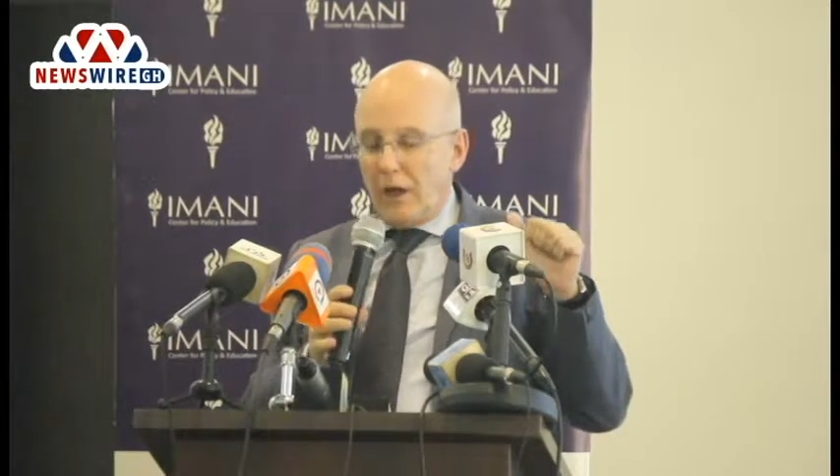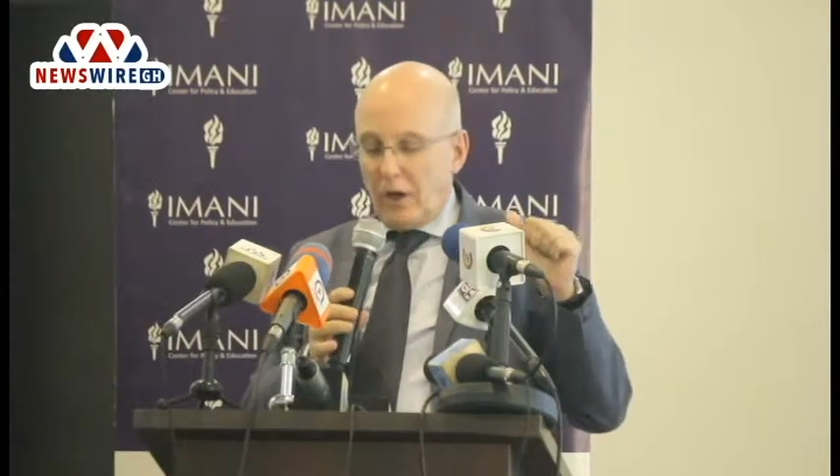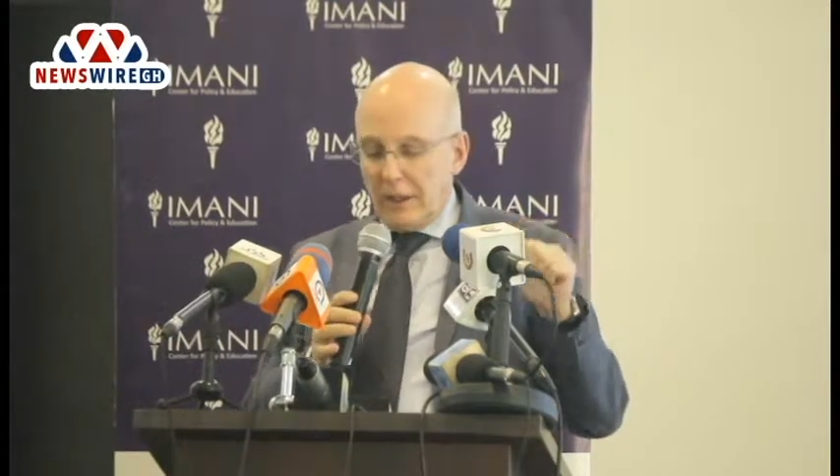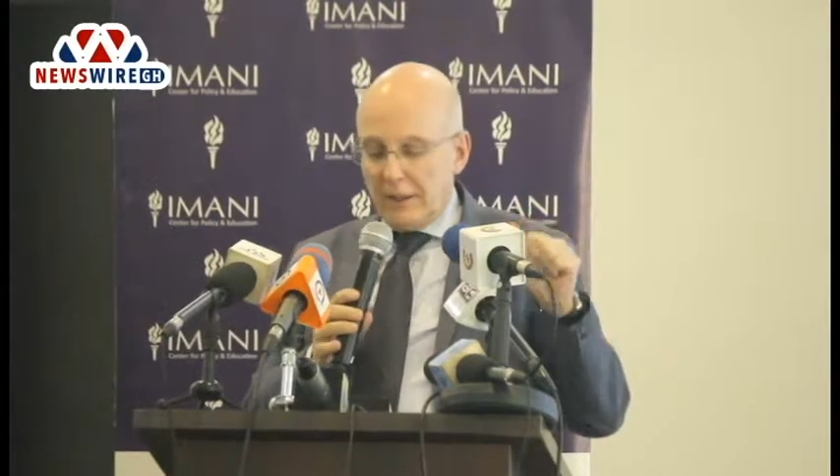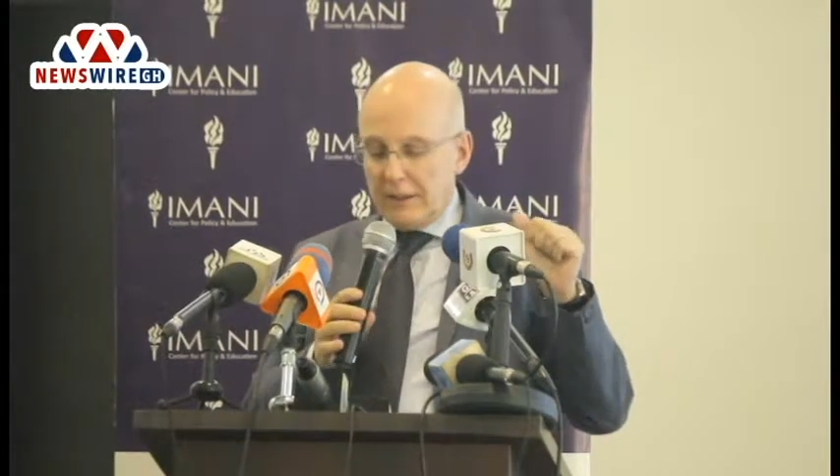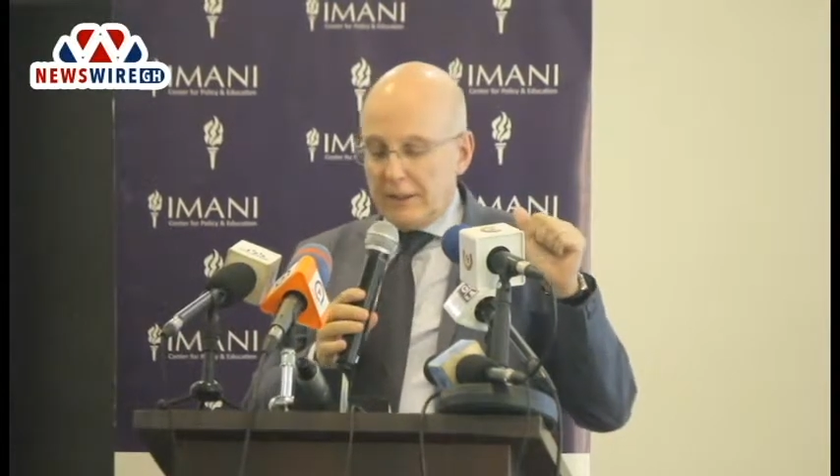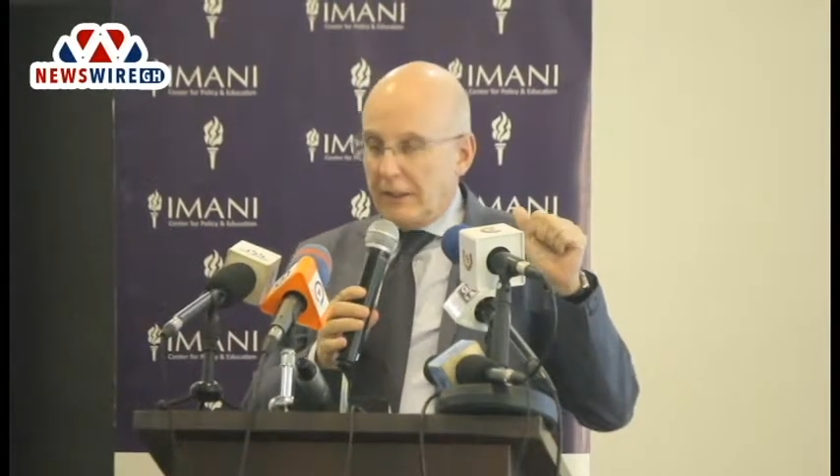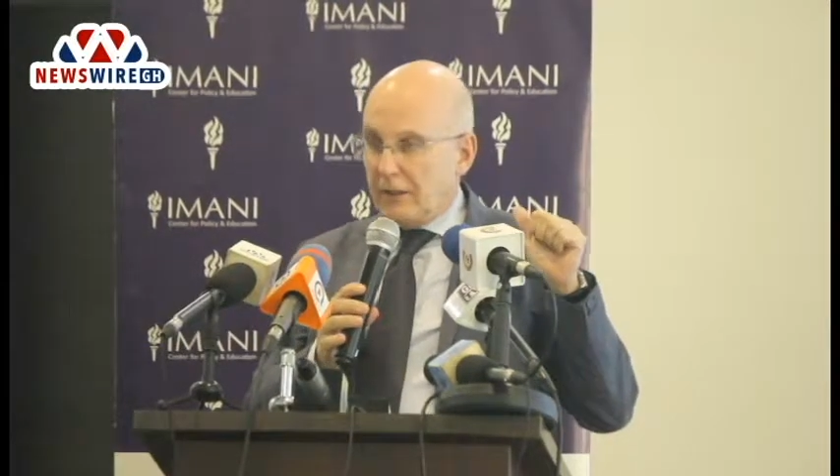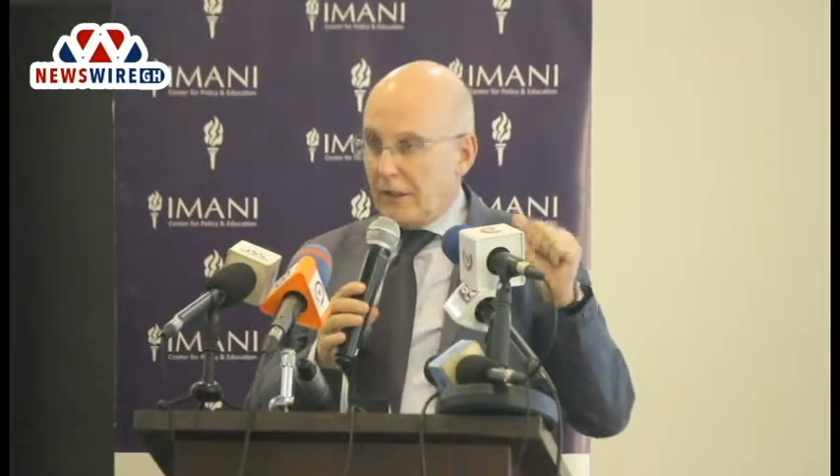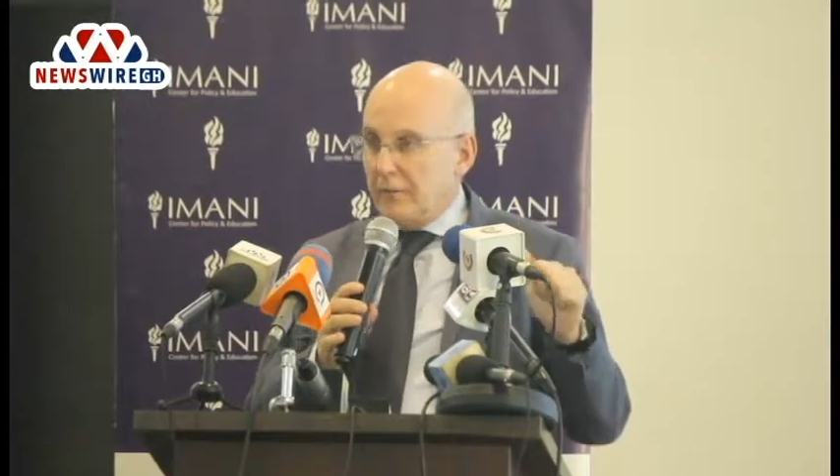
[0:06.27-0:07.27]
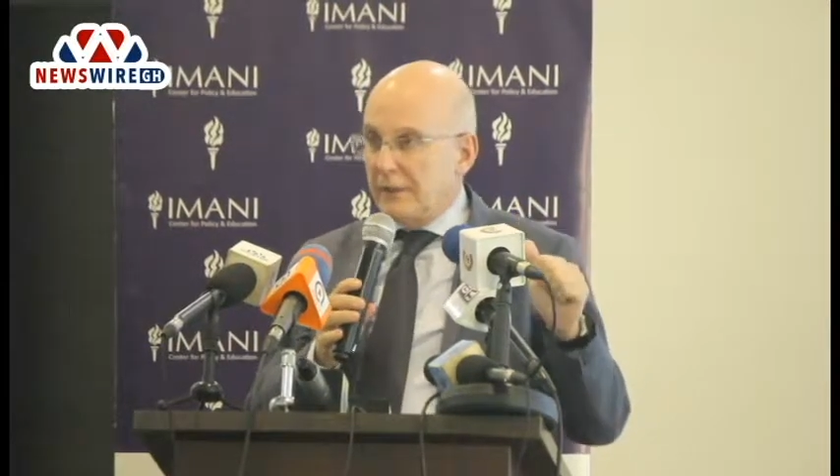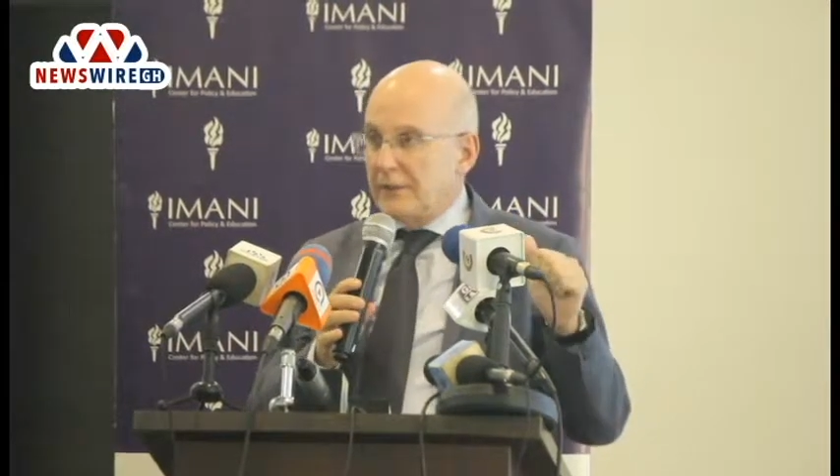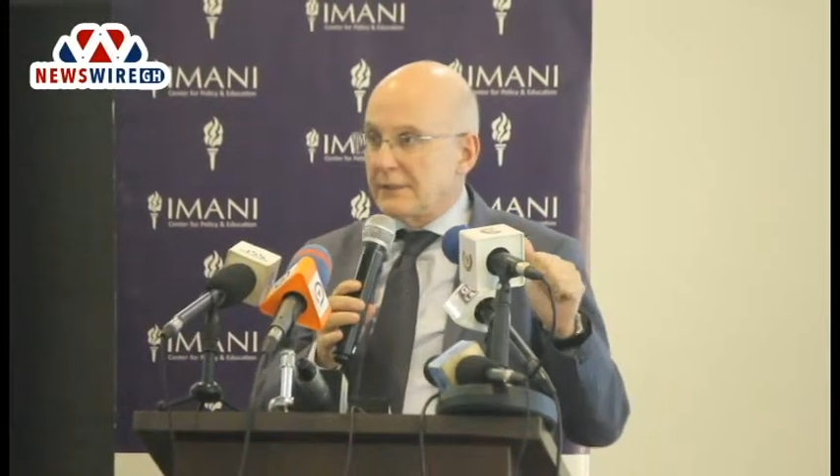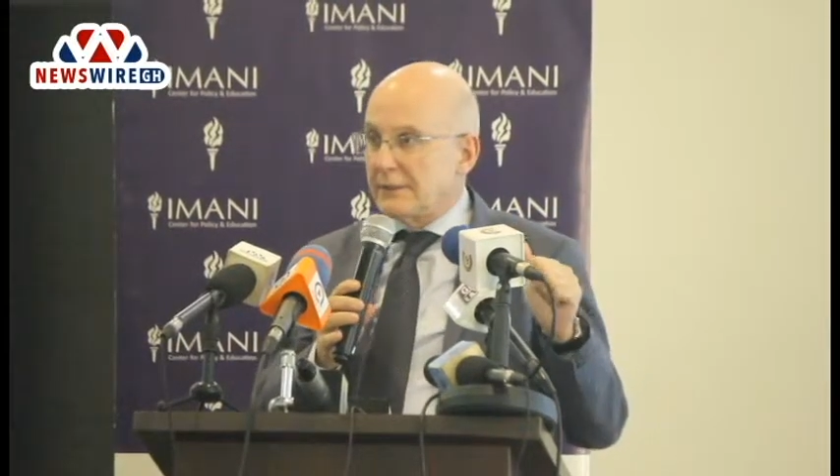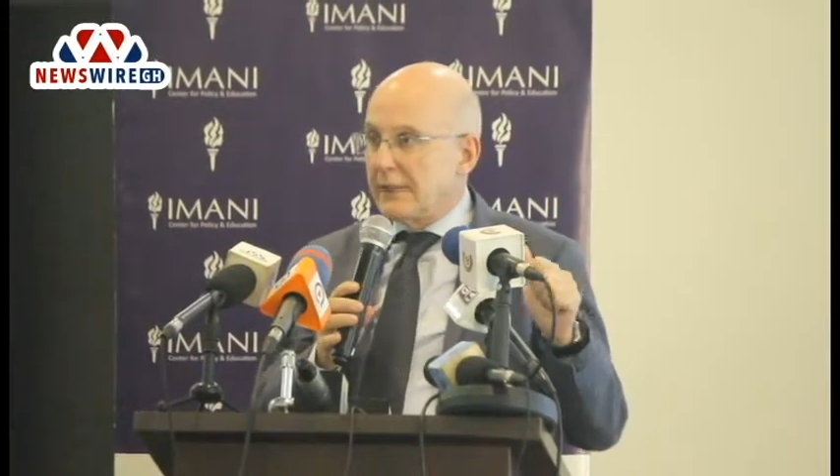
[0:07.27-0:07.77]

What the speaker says: oil economics